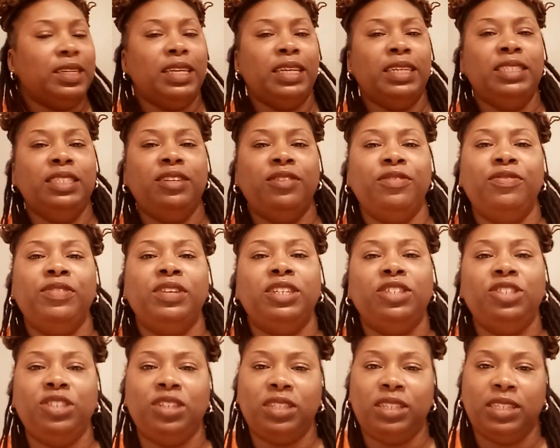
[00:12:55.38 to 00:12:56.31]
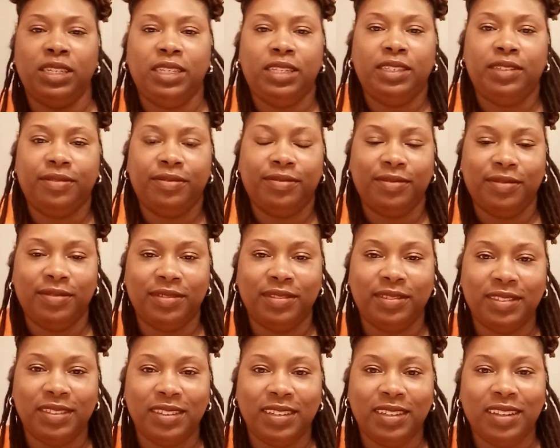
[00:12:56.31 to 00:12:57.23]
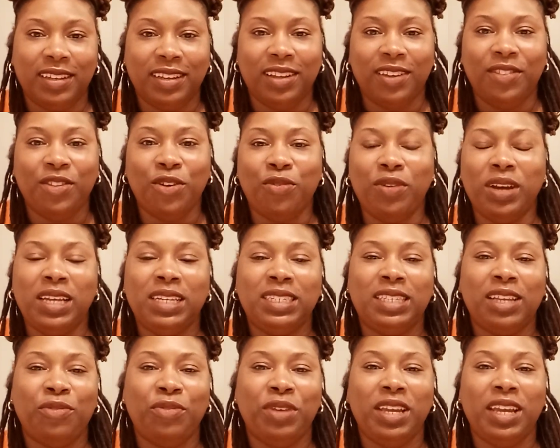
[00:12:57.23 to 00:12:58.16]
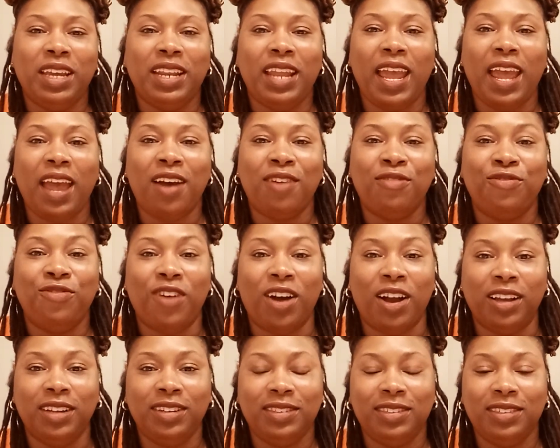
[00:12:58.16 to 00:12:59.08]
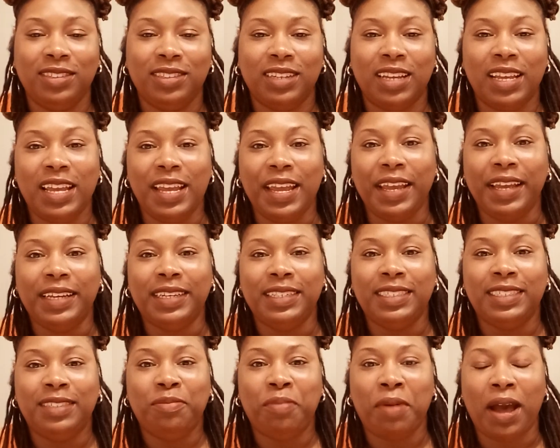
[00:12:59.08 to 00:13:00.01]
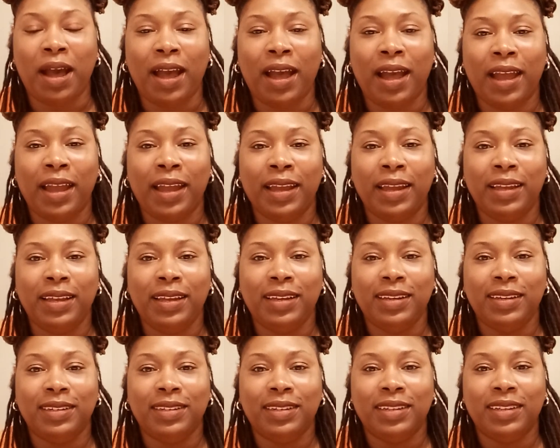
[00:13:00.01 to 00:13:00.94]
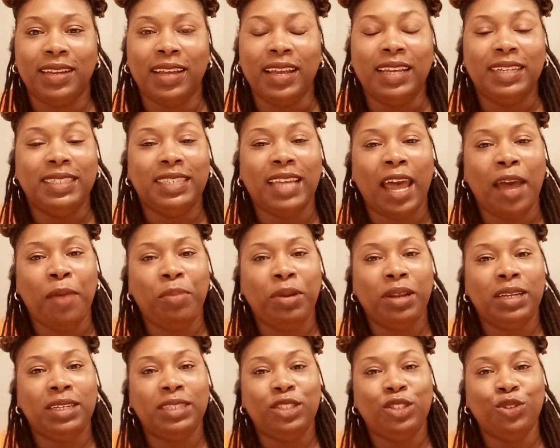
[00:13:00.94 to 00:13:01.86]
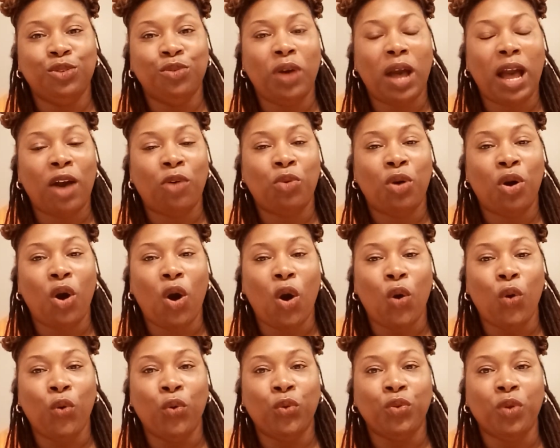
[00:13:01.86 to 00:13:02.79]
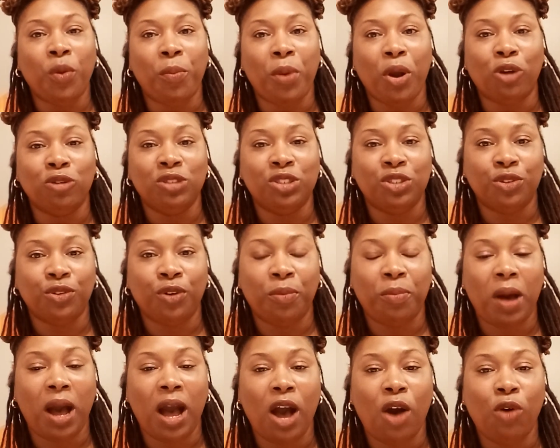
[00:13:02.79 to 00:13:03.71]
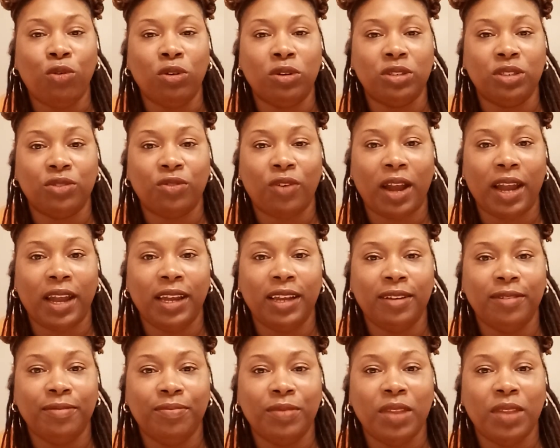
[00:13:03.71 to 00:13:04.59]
Individually, the ways that we can have fun is by tapping into our own personal powers, right?